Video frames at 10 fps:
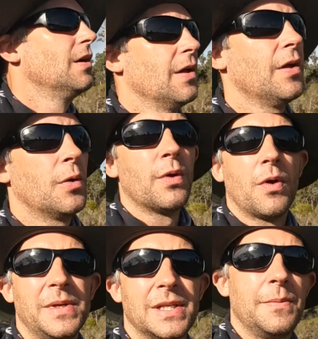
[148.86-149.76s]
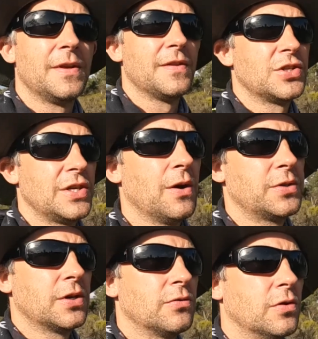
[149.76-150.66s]
don't know whether I'll be sleeping in the
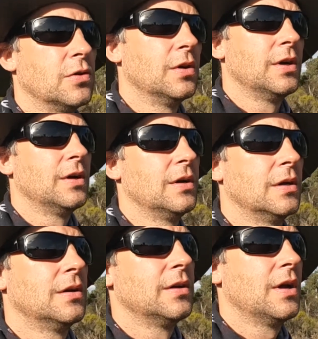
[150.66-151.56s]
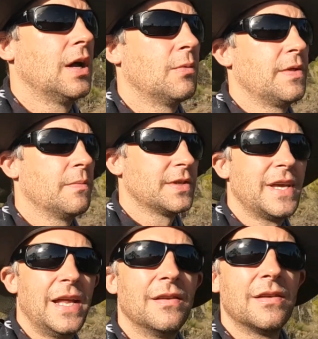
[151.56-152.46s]
shelter or within my
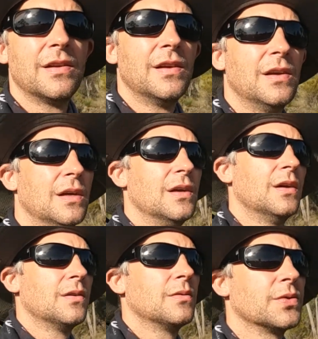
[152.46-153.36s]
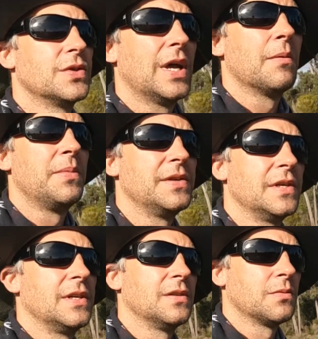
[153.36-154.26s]
tent. We'll see how
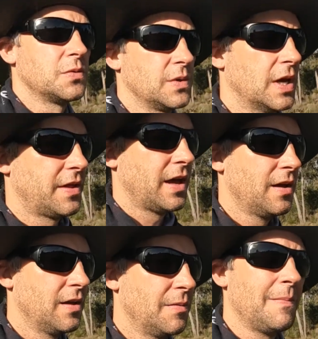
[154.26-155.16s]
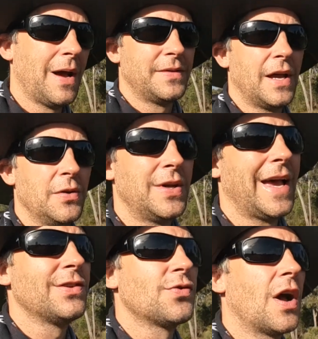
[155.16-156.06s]
busy it is once we get there. I mean, Mt Dale, you
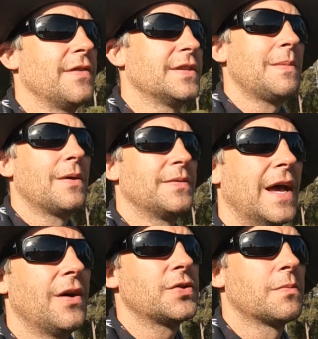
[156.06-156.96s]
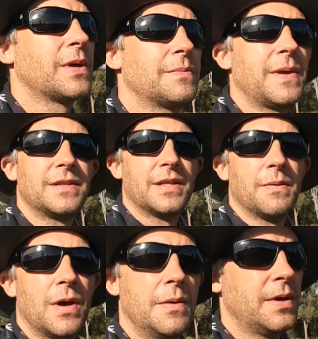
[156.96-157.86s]
can drive into Mt Dale, so I'm expecting
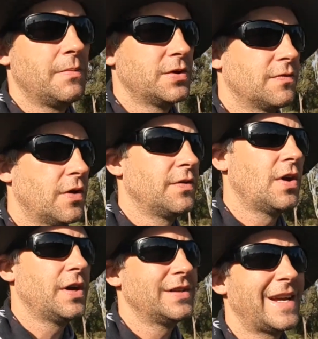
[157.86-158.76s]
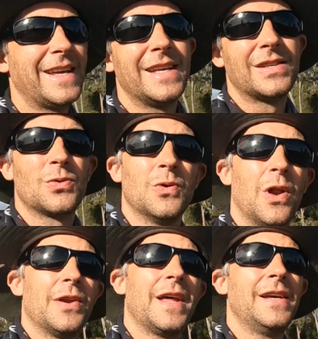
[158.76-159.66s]
there might be a bunch of overnighters, and it is school
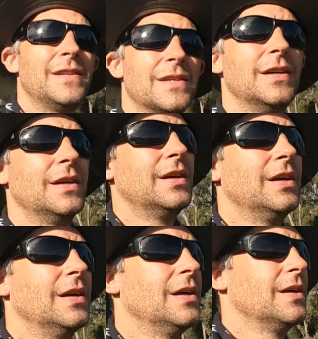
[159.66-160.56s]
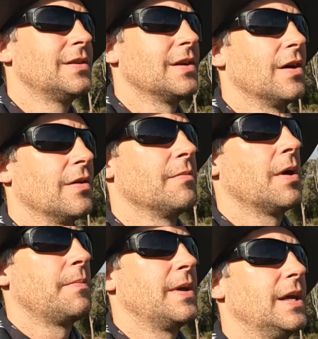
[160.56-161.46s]
holidays, so there
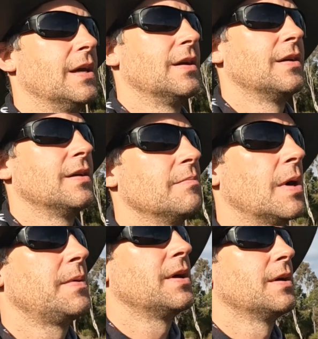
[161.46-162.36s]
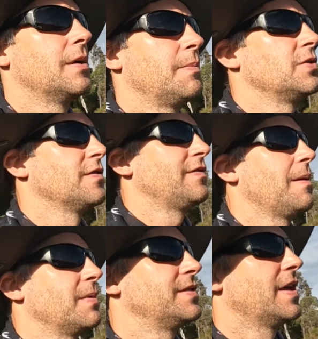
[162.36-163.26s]
might be a bunch of
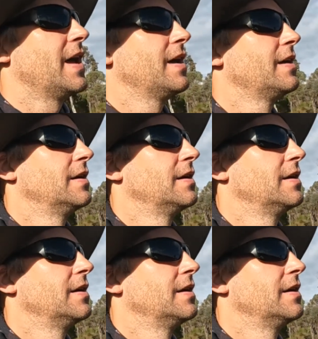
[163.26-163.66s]
families there.